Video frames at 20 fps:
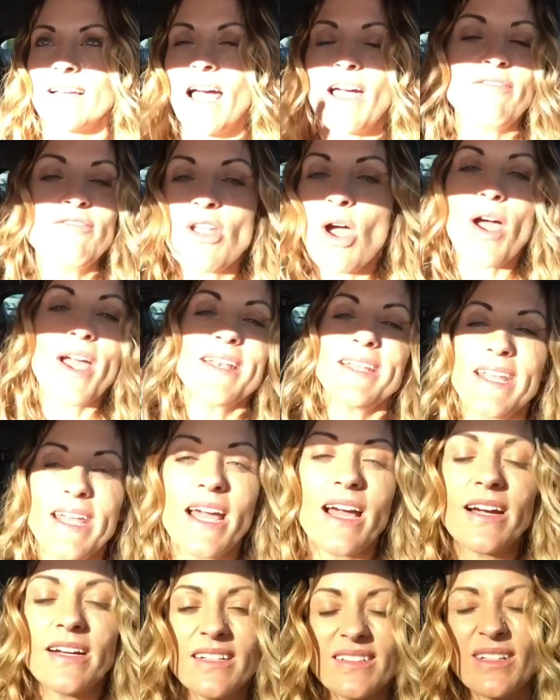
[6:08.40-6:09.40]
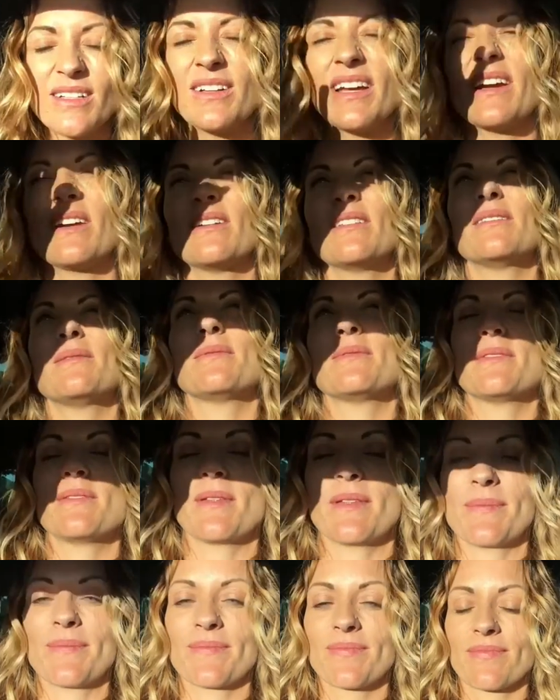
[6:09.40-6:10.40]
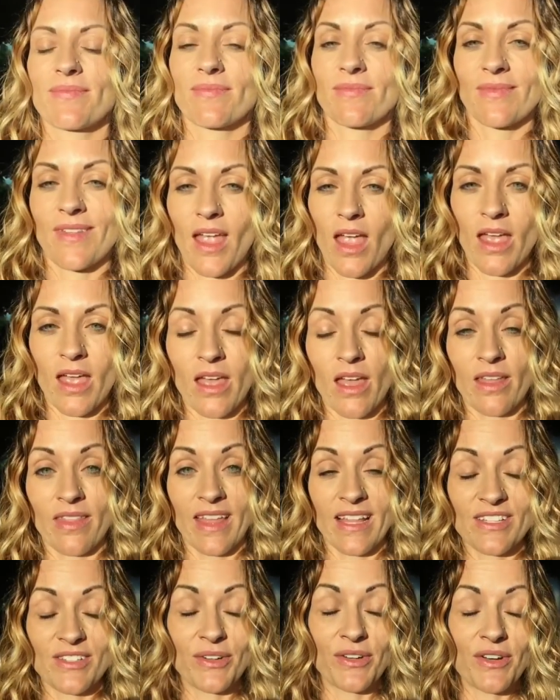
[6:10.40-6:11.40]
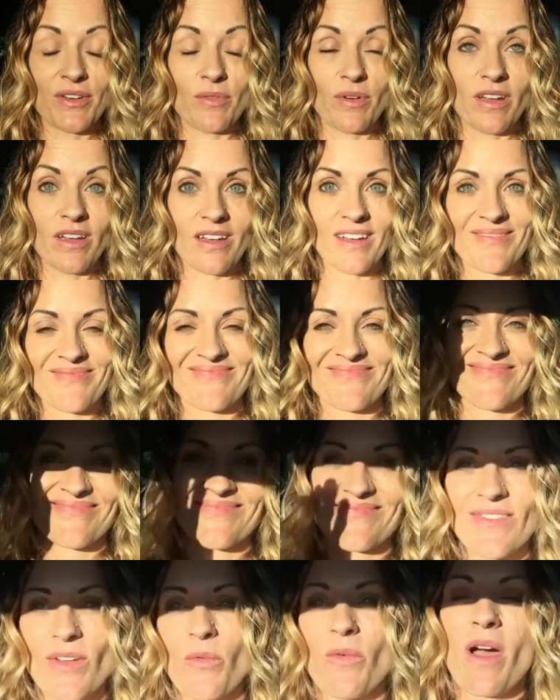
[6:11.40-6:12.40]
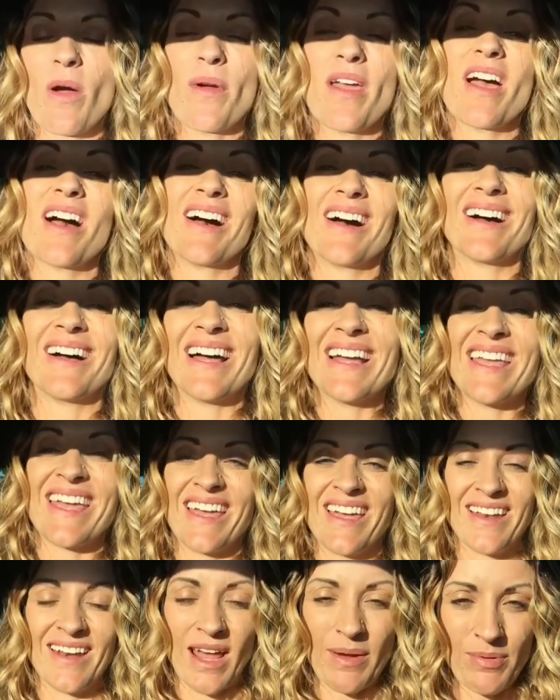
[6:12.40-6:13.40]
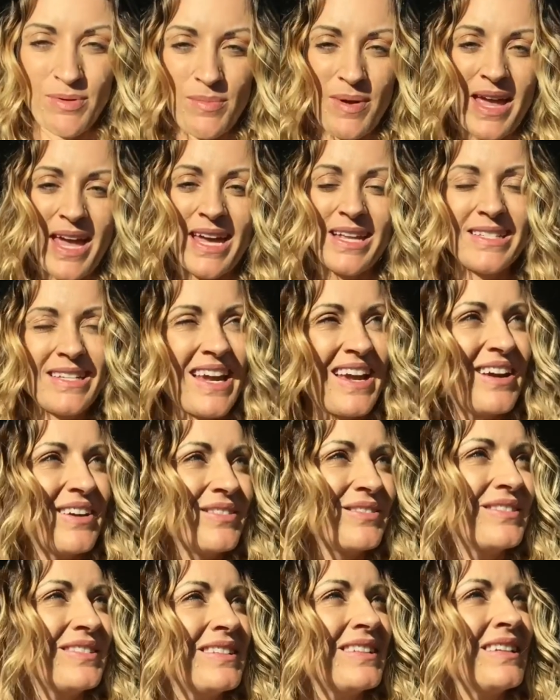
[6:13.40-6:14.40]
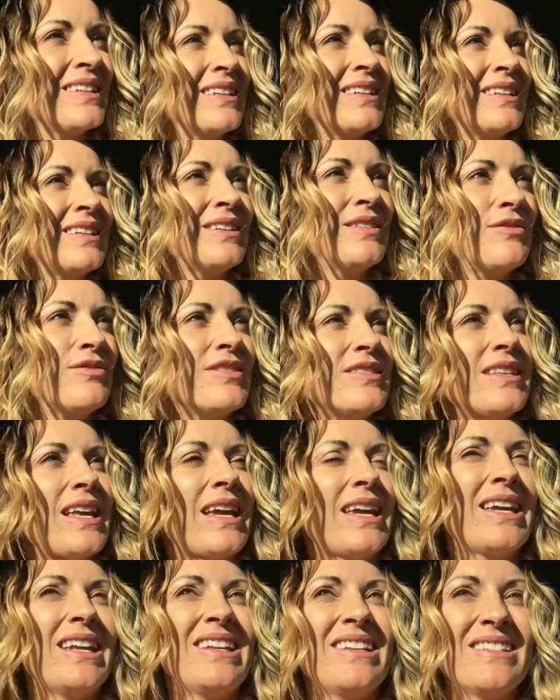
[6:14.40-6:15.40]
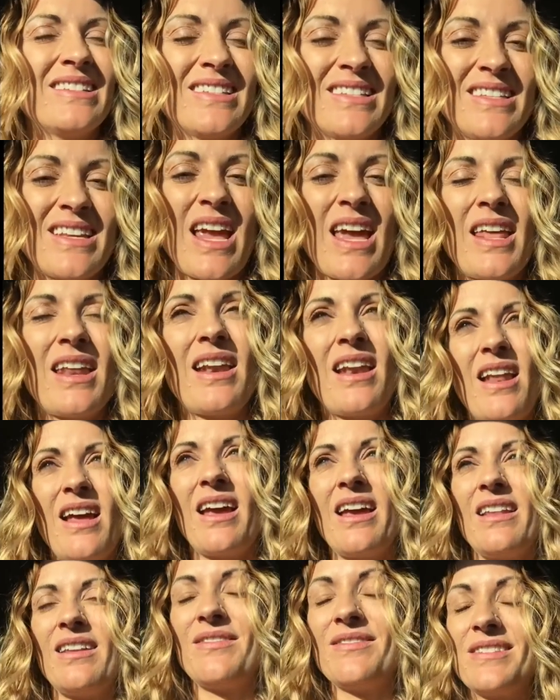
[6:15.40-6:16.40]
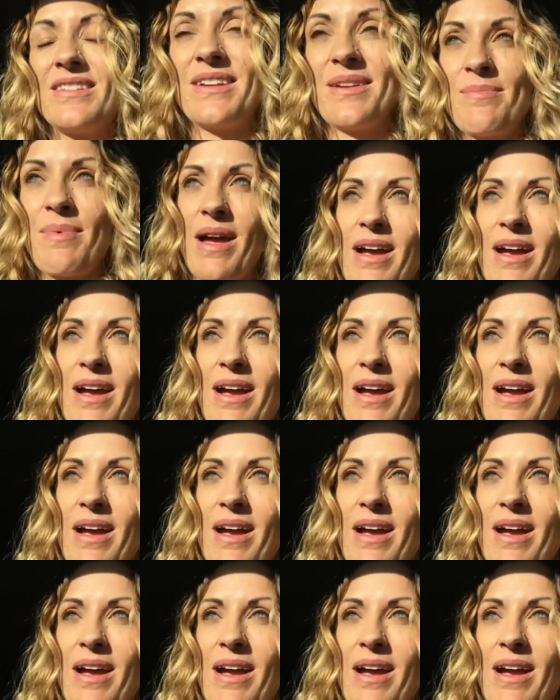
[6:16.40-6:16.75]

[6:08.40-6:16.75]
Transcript: I have no idea. Oh, hang on. That's not going to work. Where we are, again, I put my head down for a second and I lifted it